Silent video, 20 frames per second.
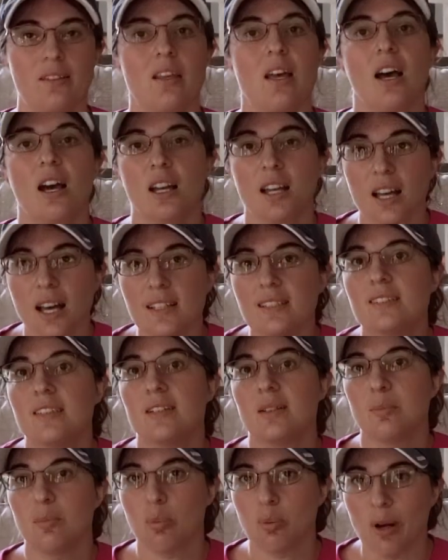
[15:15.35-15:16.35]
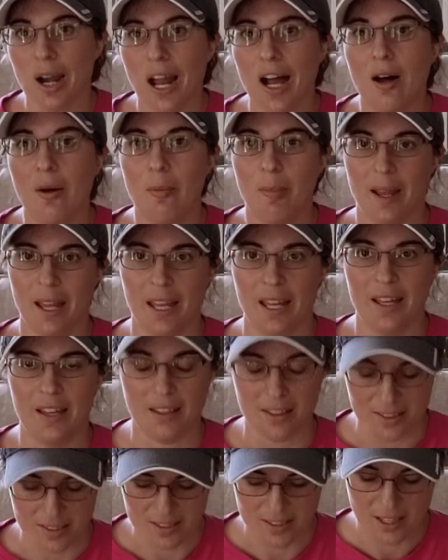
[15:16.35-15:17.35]
custom brow
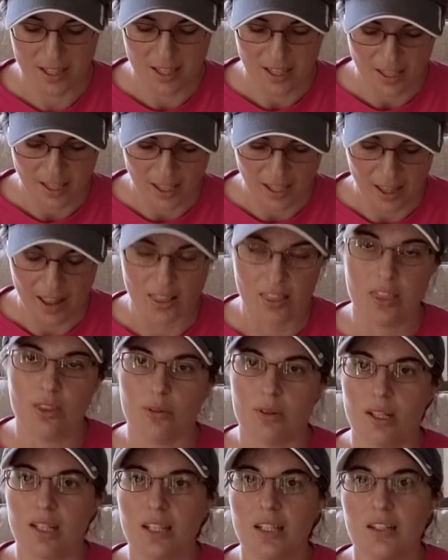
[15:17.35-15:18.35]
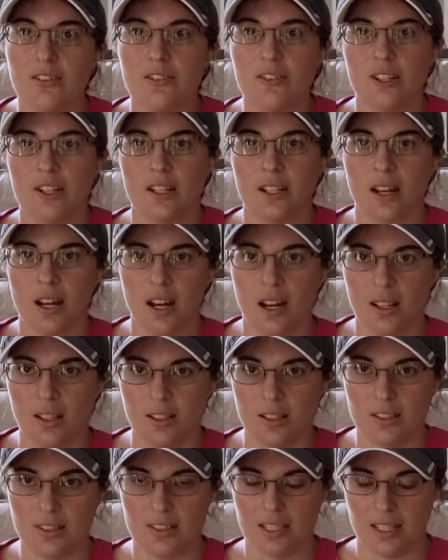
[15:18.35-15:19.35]
bands in 3 different
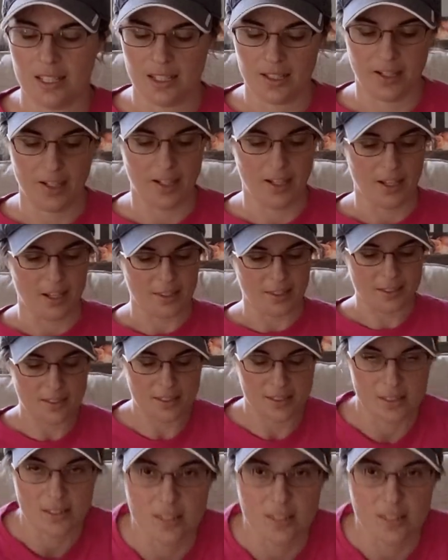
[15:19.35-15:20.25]
colors. This is the